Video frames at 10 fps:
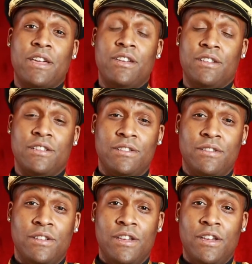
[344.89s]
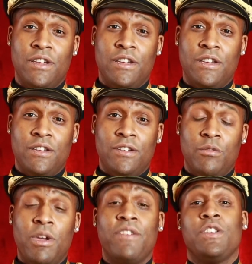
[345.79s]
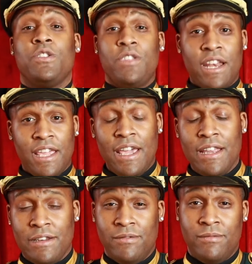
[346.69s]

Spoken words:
goodness, we have to do that again.